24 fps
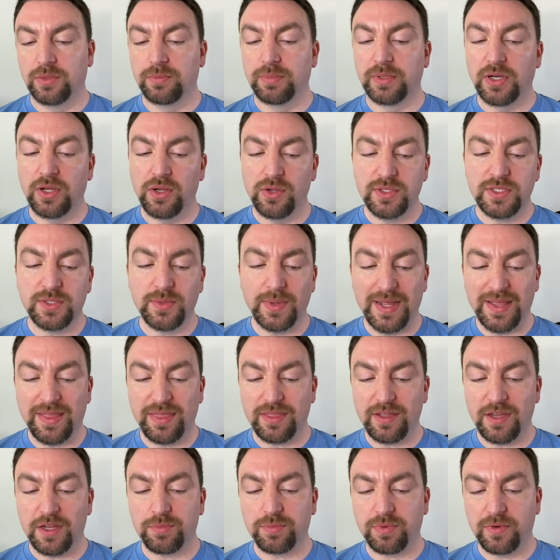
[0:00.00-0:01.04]
but also a
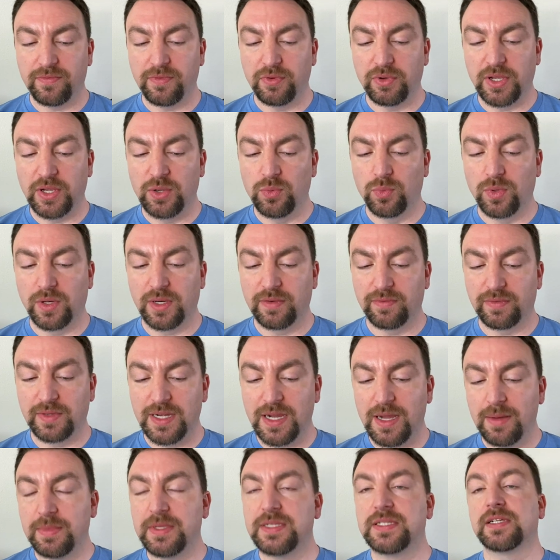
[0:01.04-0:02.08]
thought provoking work of
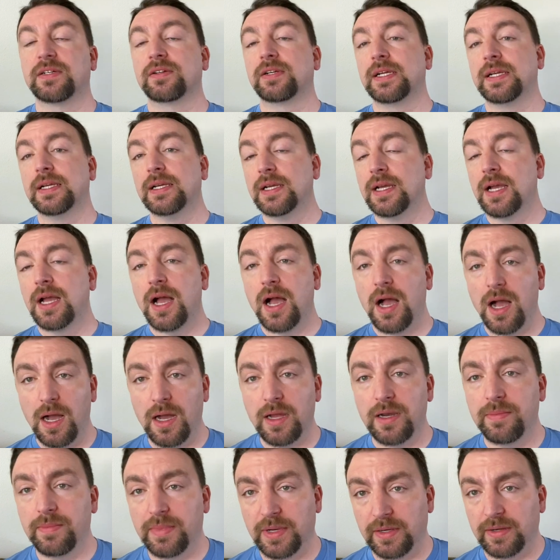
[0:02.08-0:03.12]
commentary
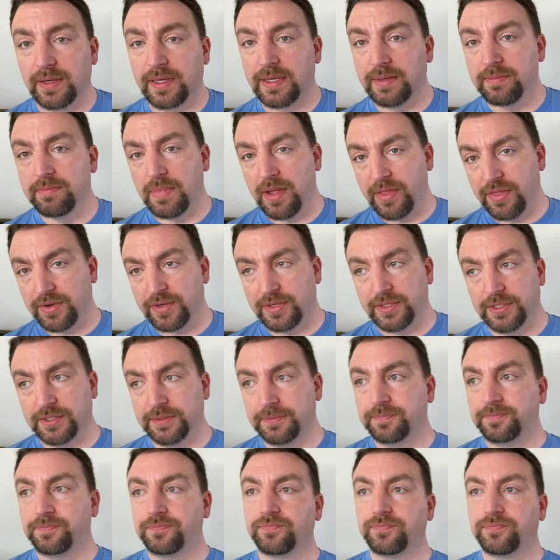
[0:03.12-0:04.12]
on American motherhood.